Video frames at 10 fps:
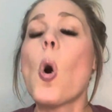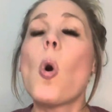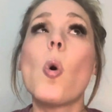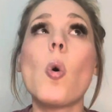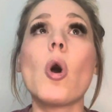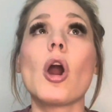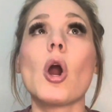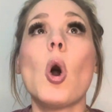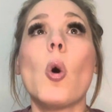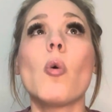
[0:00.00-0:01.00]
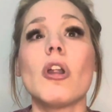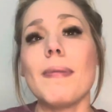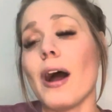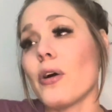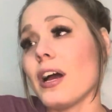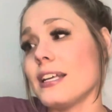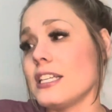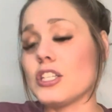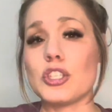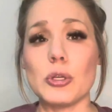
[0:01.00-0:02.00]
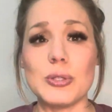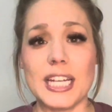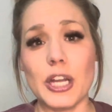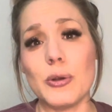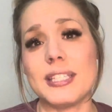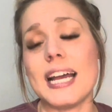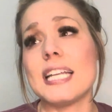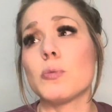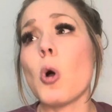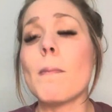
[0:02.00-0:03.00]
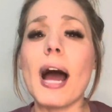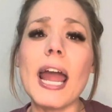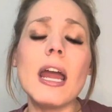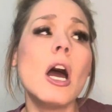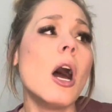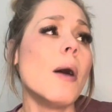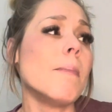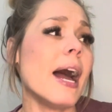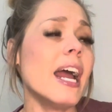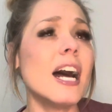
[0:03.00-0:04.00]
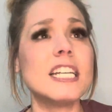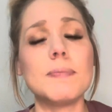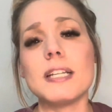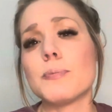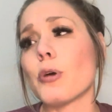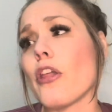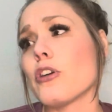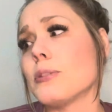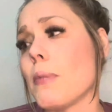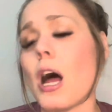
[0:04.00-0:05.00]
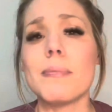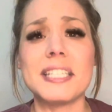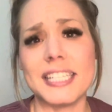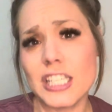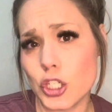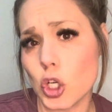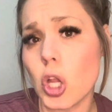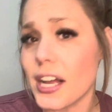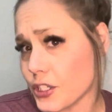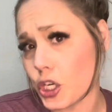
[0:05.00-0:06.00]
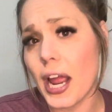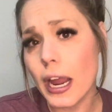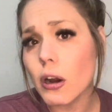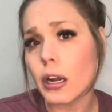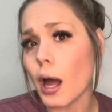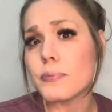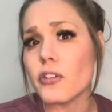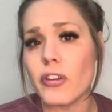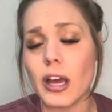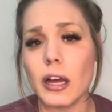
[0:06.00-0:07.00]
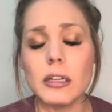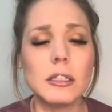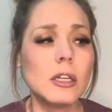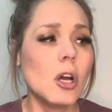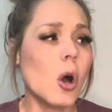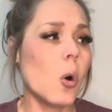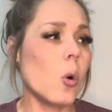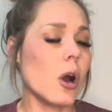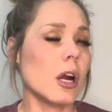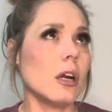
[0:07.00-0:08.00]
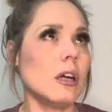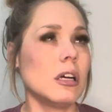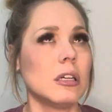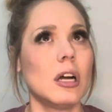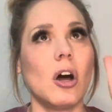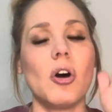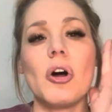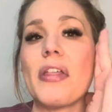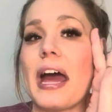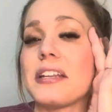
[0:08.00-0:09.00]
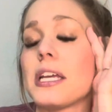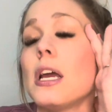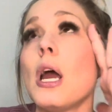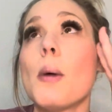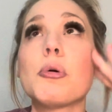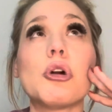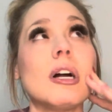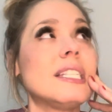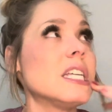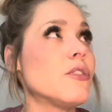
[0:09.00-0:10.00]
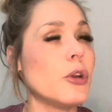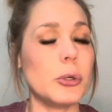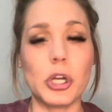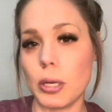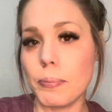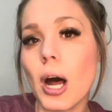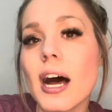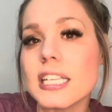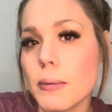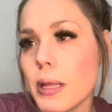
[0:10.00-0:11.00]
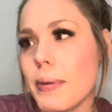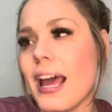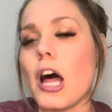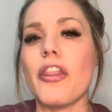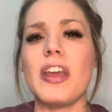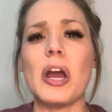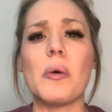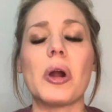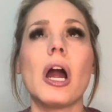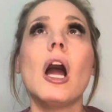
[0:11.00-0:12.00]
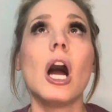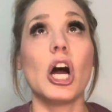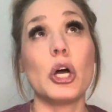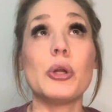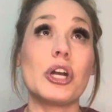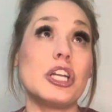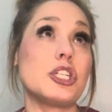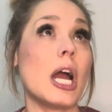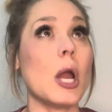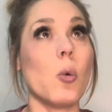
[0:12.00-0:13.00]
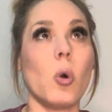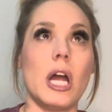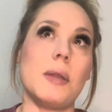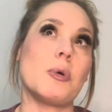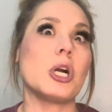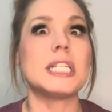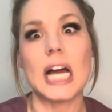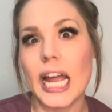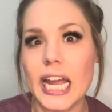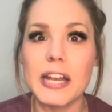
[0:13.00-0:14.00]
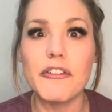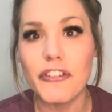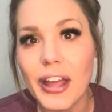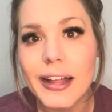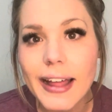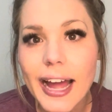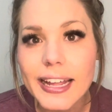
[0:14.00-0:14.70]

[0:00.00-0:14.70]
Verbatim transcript: Or what about cousin Susie who says, "Well, my my husband's brother's mom's sister lost her hair on Optavia," or ugh, all that processed food couldn't possibly be healthy, or oh, you're gonna try one more diet and fail at